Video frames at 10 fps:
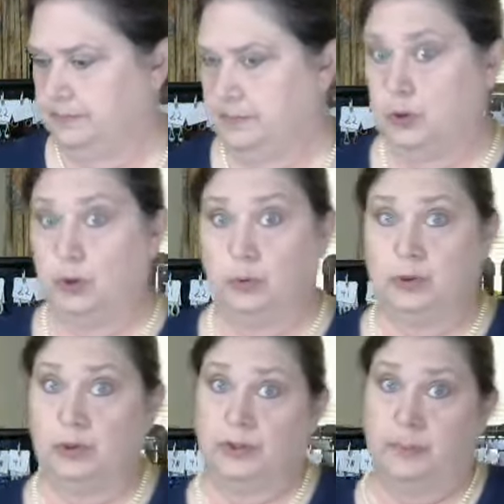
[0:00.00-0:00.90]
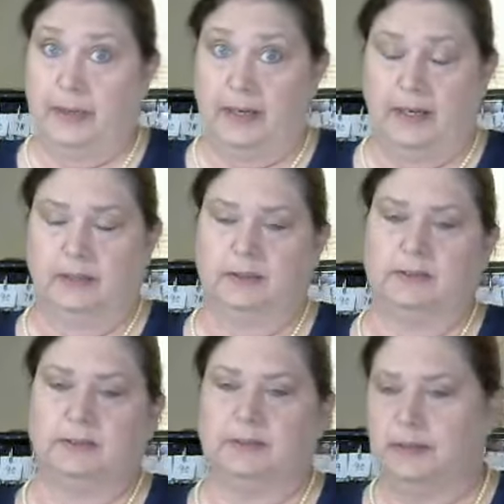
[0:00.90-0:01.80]
those are the bags,
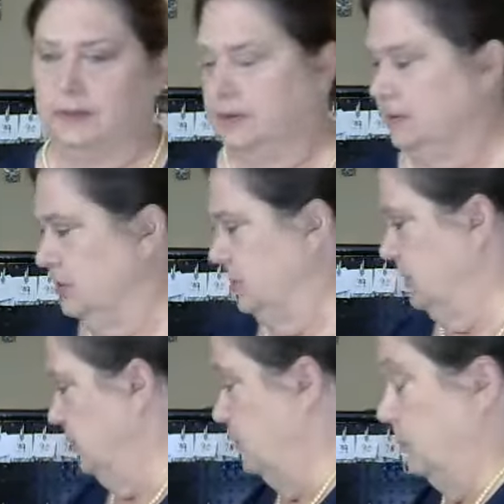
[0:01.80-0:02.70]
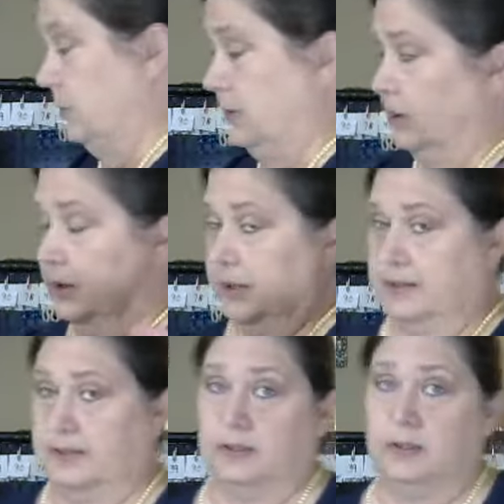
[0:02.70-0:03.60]
and so like I
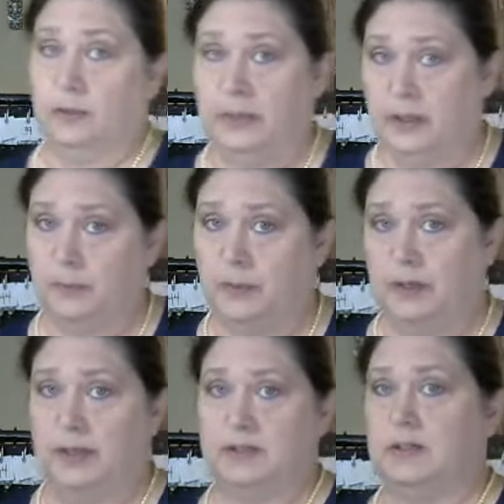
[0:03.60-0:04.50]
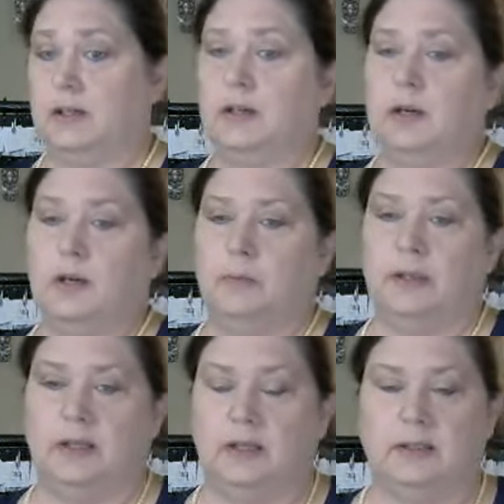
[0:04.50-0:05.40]
said, they'll be up on Etsy by
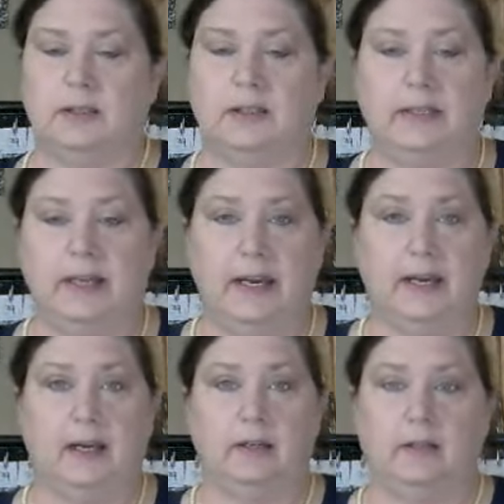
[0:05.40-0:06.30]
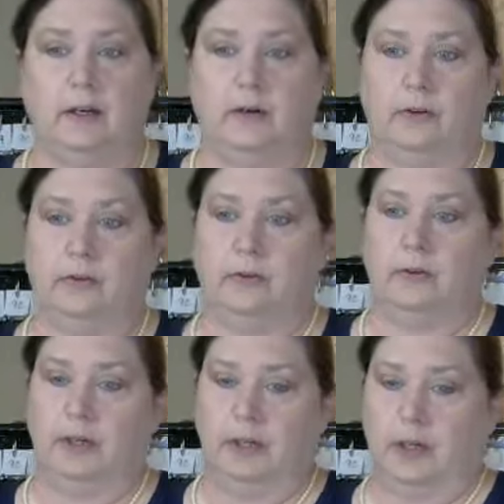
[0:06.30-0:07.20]
the end of the day, and they're $30.